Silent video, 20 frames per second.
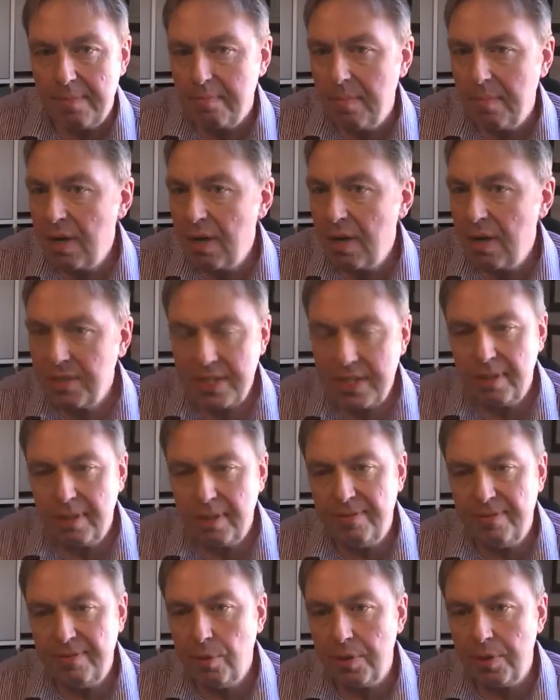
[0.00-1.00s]
Most
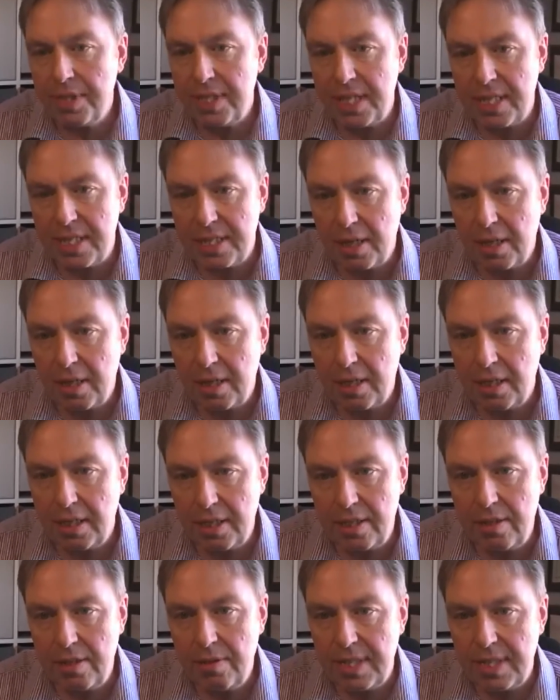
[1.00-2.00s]
typical forces are
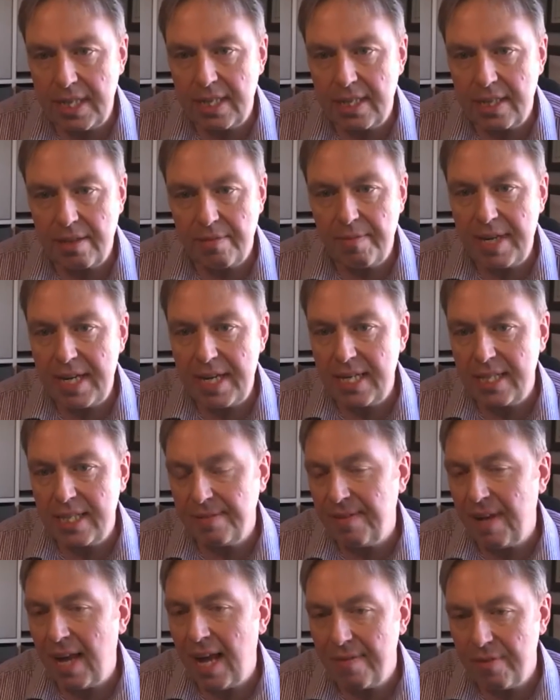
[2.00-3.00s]
using 300
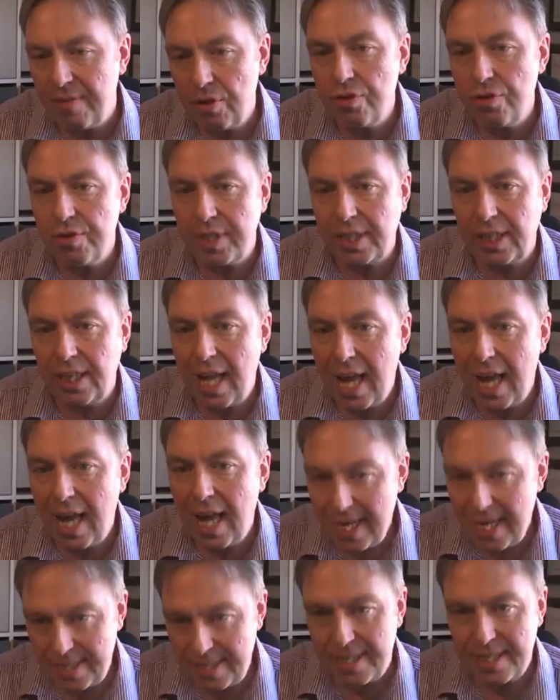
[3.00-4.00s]
to 500
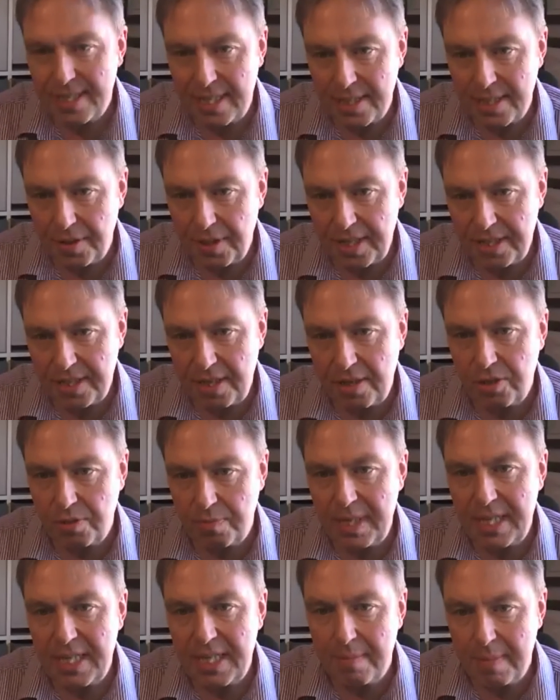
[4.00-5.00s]
licenses on their
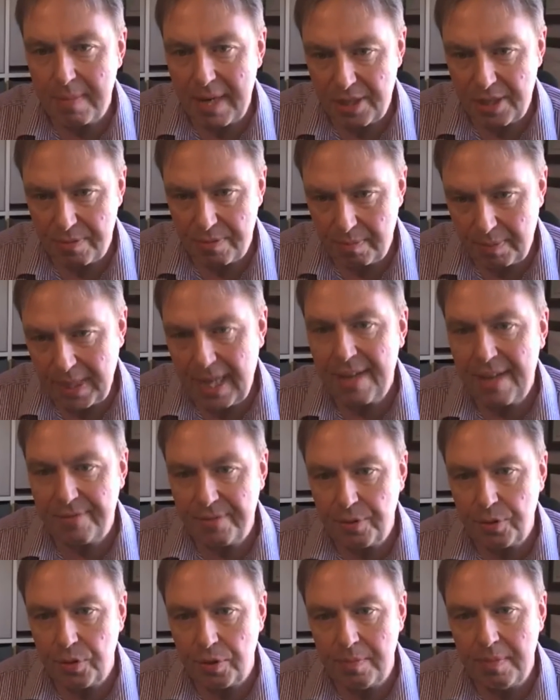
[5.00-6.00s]
social media management
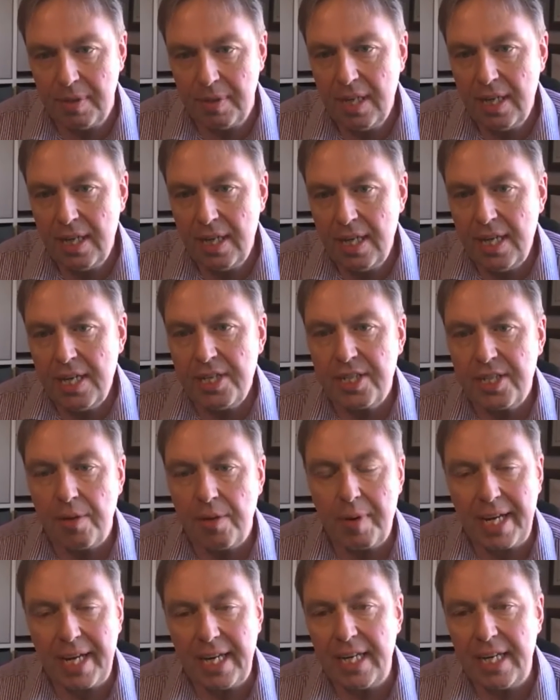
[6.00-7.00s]
platform, so
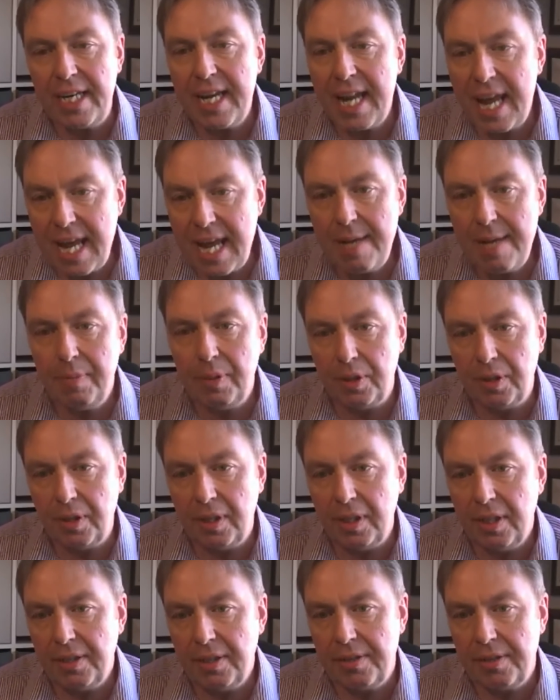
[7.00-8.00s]
we can
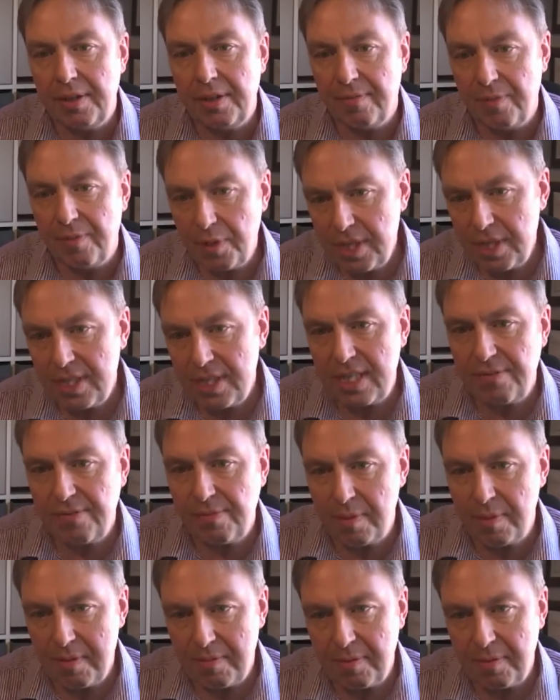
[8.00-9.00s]
enable the voices from the